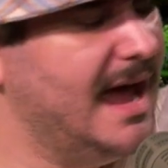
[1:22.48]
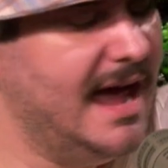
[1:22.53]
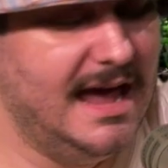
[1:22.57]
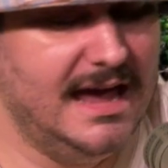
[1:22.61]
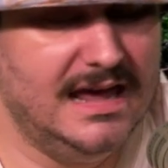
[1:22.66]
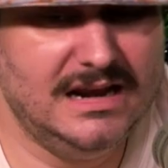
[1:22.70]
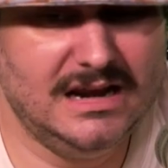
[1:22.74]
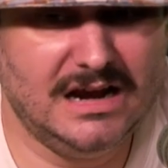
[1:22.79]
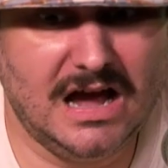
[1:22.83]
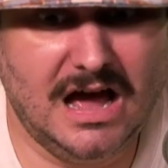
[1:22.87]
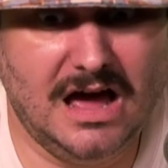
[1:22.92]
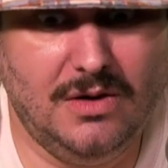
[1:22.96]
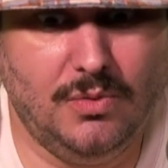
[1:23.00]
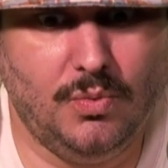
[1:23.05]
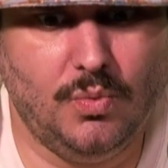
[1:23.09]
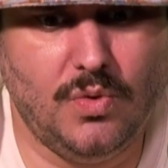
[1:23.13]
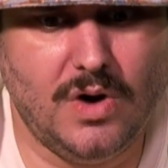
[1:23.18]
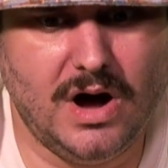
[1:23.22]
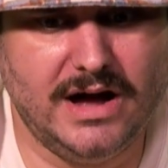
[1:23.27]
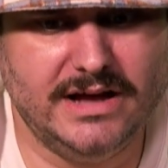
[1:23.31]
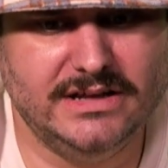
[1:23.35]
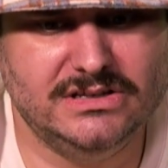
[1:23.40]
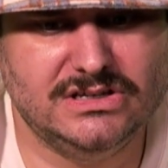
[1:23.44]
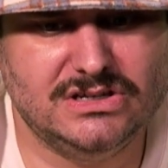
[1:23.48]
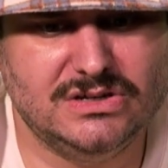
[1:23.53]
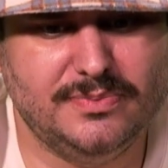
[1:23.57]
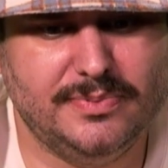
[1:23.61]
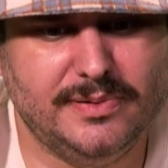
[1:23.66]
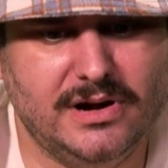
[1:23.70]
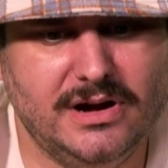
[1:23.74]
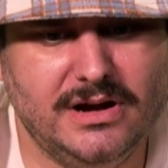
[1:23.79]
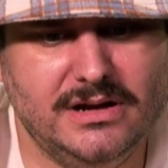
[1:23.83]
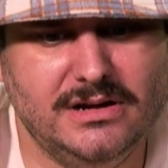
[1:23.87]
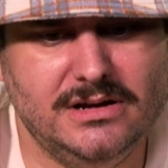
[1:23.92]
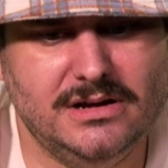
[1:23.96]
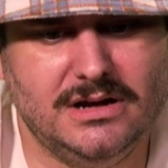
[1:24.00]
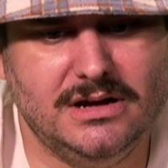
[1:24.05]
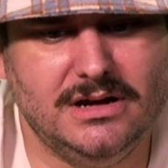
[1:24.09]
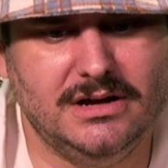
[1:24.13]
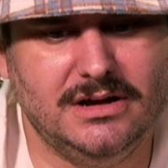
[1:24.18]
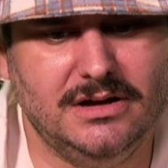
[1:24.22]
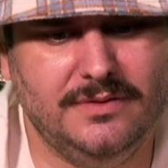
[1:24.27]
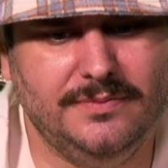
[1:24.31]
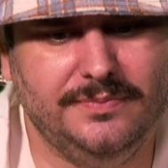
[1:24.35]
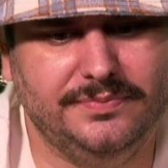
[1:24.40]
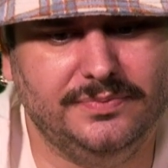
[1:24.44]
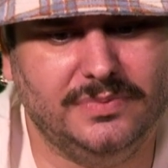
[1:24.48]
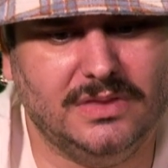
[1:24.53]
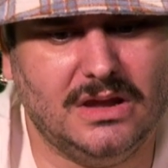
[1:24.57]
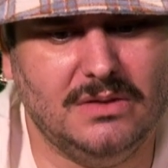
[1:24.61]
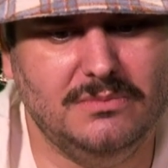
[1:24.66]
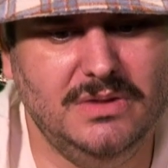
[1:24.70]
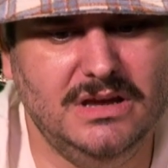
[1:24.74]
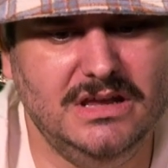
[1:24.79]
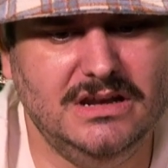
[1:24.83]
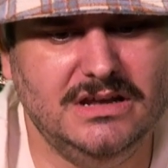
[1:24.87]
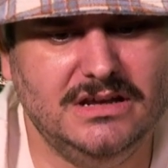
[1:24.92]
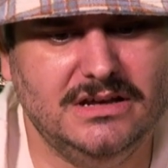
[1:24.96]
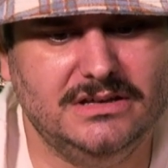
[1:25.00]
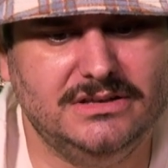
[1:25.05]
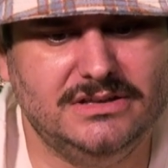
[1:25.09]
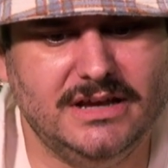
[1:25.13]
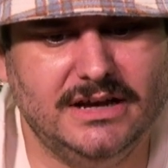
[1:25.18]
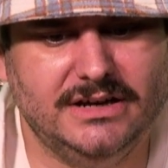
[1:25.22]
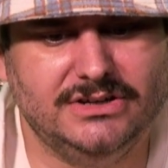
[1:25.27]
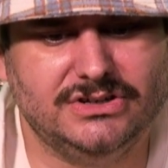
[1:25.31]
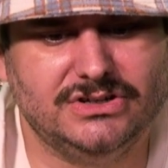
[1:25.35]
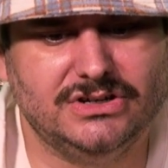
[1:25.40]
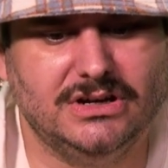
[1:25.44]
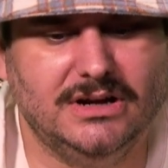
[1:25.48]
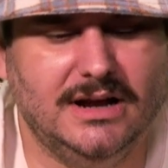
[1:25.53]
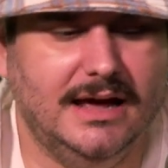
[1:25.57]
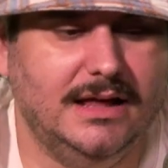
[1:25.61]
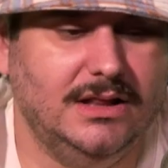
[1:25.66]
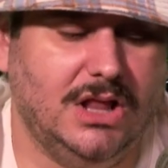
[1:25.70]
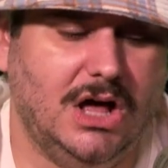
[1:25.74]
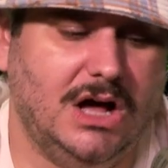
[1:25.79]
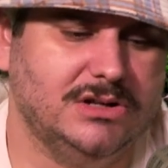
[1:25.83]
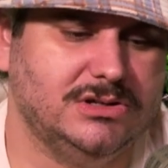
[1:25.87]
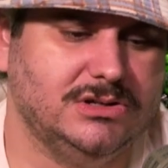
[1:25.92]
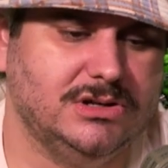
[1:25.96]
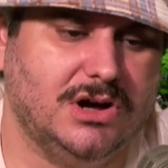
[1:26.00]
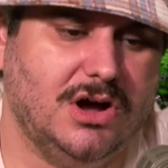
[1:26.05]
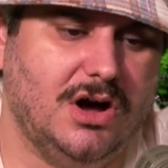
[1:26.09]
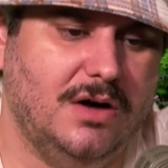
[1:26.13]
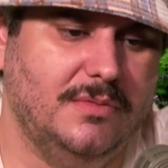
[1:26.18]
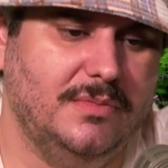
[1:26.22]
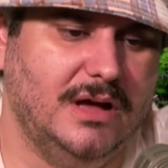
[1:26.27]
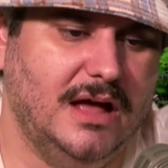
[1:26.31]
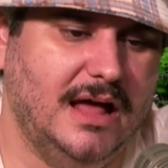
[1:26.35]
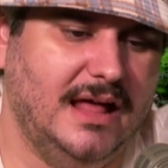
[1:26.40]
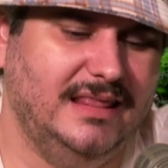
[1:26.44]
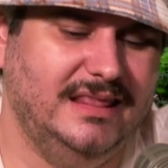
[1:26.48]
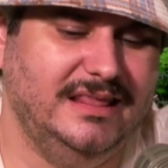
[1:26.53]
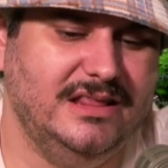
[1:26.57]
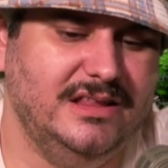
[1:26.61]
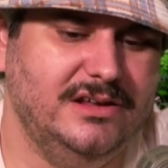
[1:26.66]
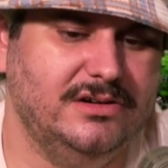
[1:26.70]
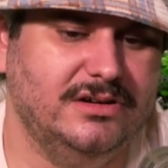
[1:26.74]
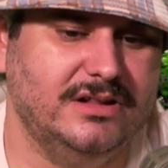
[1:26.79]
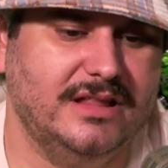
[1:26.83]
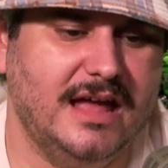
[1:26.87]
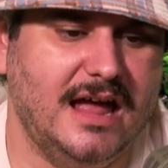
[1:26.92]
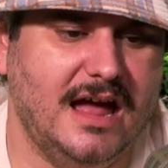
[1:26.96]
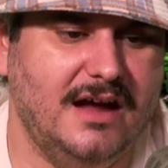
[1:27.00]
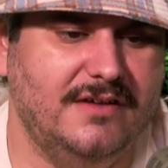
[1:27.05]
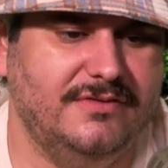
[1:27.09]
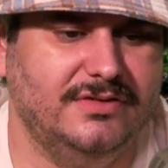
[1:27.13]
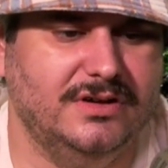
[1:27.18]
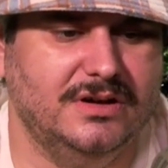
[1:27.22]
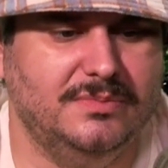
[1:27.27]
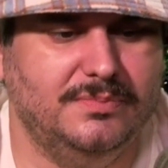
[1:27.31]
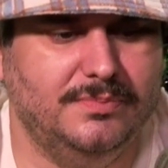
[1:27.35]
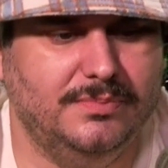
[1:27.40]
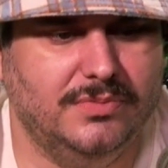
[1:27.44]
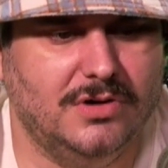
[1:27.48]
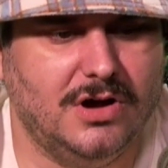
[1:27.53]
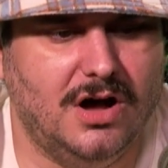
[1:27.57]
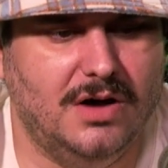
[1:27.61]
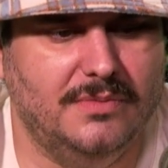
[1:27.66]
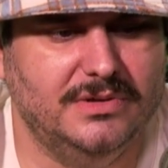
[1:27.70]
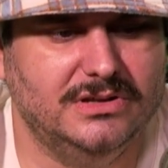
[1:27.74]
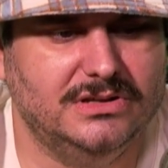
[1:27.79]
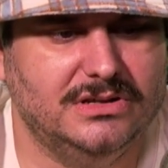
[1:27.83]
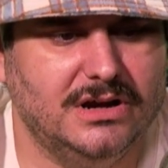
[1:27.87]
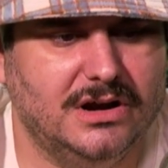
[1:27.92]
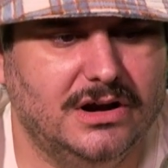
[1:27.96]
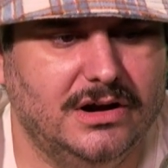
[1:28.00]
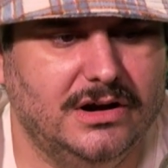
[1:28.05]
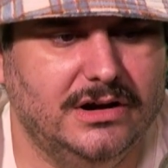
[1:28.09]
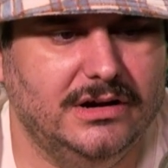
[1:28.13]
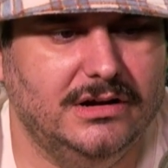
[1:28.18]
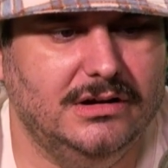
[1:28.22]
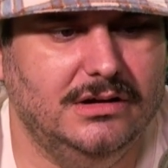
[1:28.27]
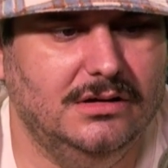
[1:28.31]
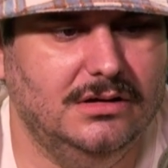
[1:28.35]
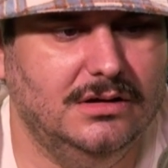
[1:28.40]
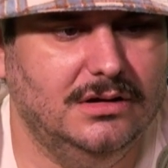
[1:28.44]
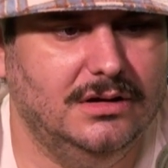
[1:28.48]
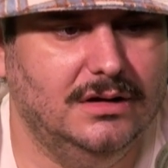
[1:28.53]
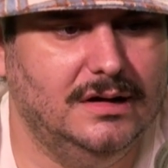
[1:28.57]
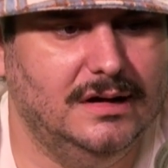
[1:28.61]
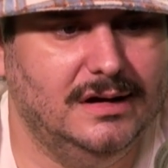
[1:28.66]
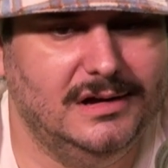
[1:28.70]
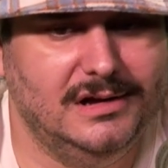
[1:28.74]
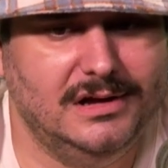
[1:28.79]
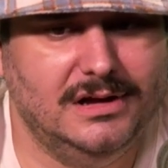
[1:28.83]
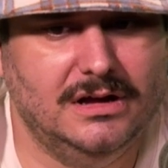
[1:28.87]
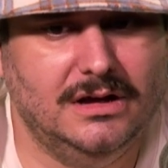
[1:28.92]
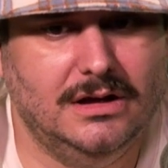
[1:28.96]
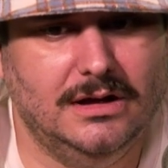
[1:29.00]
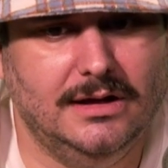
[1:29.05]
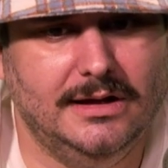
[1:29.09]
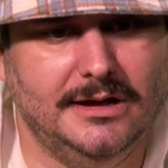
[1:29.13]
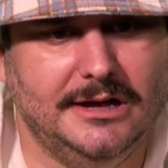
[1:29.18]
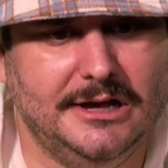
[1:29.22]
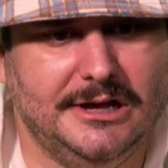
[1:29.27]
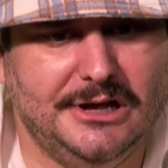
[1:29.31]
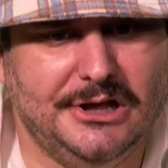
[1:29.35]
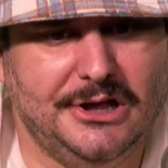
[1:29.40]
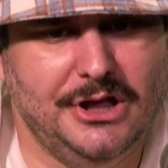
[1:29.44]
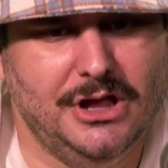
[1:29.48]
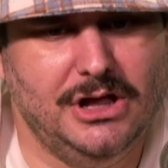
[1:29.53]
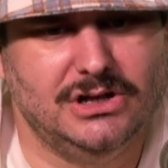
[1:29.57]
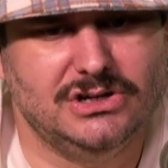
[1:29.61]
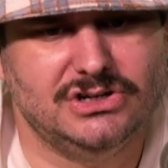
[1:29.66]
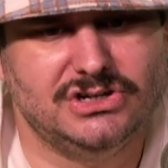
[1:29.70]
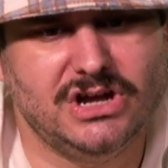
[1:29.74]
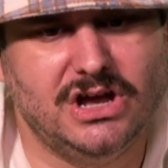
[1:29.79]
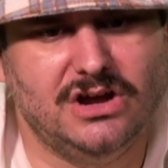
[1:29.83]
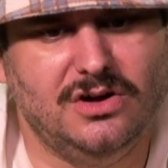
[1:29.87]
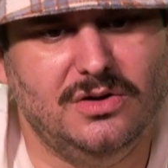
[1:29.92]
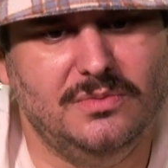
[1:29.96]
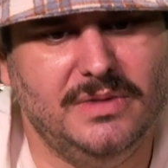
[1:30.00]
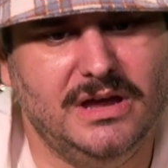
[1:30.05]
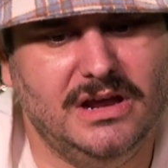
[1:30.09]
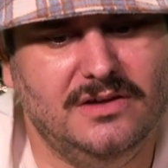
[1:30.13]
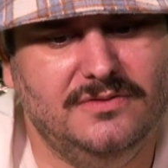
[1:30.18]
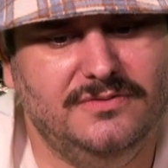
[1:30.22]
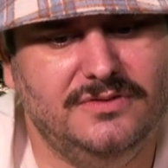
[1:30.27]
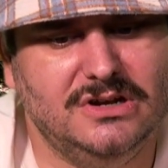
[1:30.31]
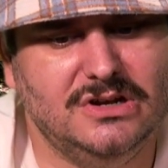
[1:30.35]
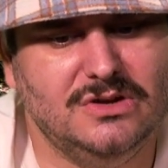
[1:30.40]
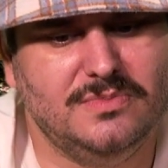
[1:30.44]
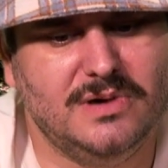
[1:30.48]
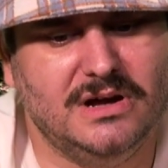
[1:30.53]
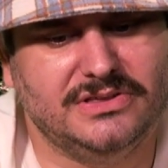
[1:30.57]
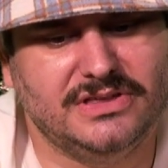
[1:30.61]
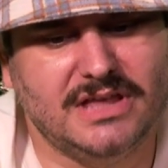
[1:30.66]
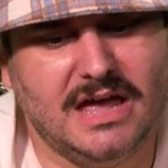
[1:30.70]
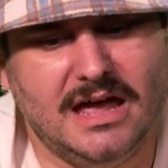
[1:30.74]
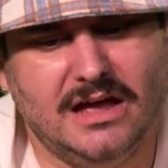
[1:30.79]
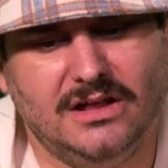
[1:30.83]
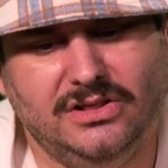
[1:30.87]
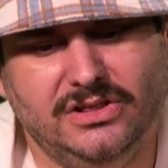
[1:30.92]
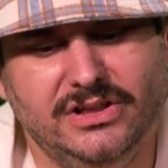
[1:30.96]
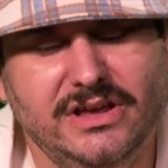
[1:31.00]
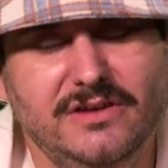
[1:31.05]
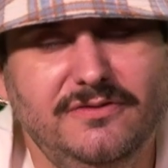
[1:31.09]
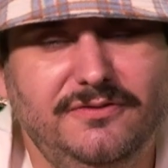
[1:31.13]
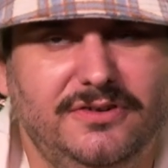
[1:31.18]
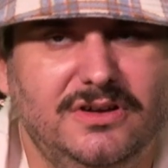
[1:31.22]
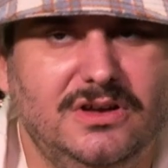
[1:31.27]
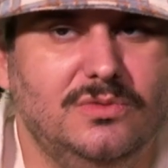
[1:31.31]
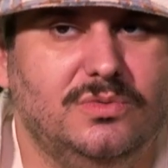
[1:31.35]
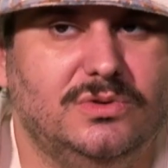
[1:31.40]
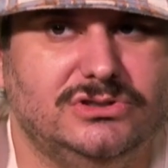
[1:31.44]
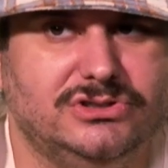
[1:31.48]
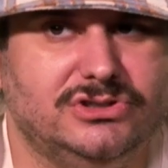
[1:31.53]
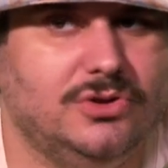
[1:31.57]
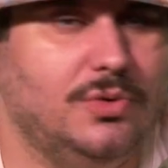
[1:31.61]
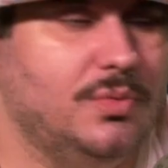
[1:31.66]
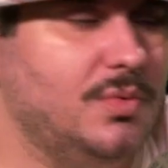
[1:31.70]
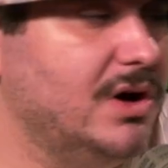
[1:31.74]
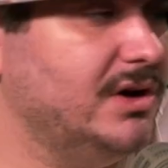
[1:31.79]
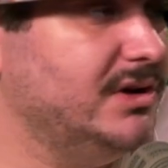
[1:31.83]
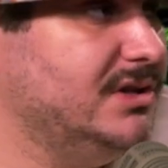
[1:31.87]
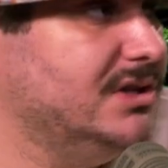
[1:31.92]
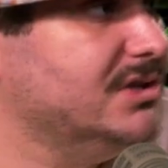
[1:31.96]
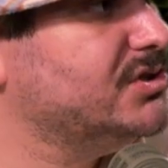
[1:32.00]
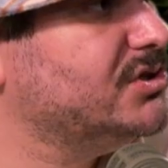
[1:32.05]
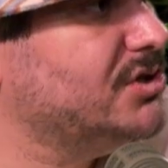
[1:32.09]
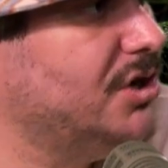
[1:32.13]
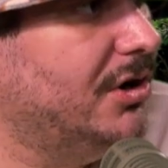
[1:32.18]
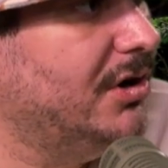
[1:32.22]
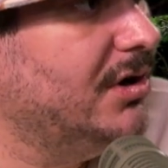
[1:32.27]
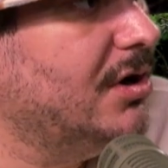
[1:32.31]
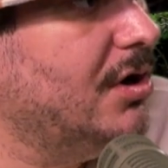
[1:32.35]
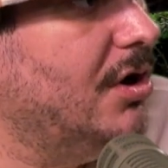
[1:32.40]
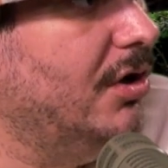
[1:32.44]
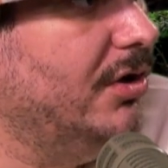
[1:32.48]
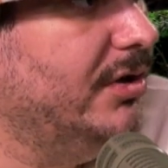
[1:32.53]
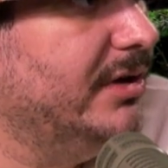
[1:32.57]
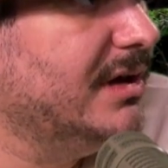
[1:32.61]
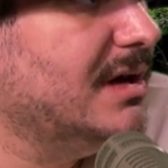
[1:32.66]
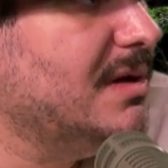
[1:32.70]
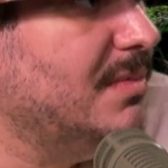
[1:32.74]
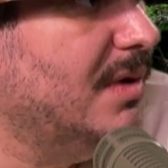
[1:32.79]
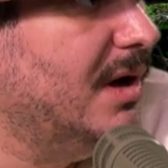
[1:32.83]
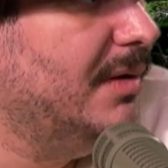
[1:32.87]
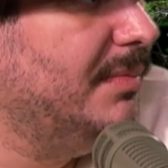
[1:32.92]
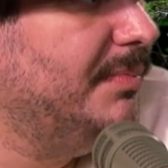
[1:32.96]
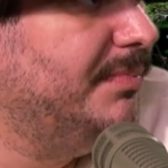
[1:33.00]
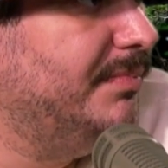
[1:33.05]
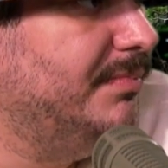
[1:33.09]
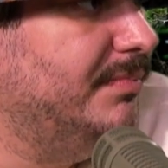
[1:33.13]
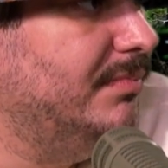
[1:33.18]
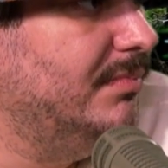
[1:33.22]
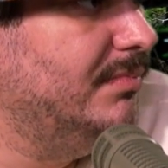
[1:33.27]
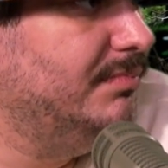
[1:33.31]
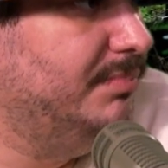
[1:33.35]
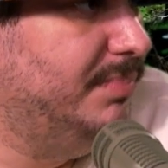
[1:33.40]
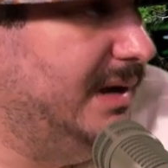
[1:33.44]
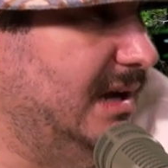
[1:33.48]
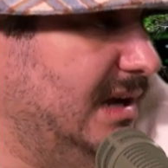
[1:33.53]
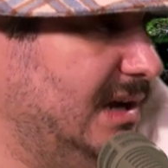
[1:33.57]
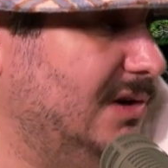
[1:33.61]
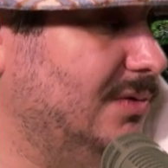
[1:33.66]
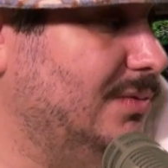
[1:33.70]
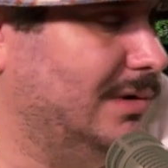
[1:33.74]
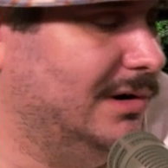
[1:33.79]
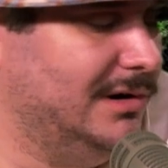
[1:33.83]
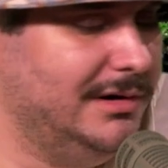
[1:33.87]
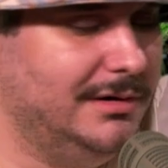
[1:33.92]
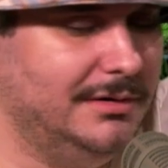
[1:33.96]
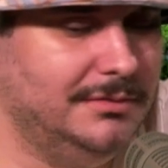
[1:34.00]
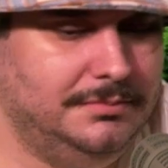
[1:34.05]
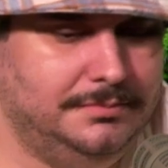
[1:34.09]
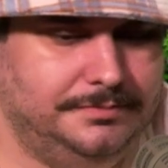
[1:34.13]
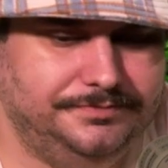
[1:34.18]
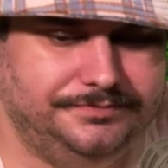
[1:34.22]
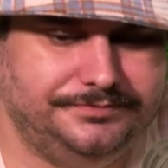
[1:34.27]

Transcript: and it got widespread um, media attention and lots of comment. Literally every commentary channel made a video about that. Leafy was the one that started calling him a p word,